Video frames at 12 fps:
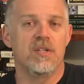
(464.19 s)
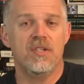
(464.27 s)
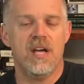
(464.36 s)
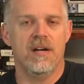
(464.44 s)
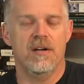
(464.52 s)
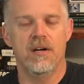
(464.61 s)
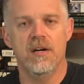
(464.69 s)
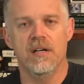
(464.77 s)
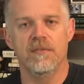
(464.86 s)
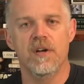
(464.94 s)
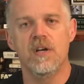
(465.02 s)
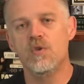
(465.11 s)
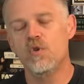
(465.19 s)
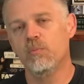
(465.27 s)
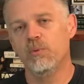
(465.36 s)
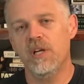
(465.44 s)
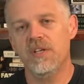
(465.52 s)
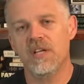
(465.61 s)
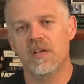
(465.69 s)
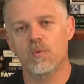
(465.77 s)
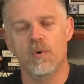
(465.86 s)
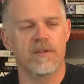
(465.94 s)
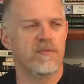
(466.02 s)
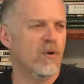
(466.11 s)
It's not unheard of. Drew Brees has
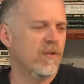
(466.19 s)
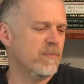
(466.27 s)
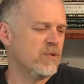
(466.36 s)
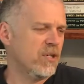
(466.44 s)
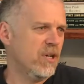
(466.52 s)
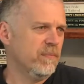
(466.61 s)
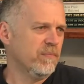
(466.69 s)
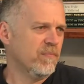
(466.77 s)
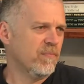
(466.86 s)
what, four of them, John?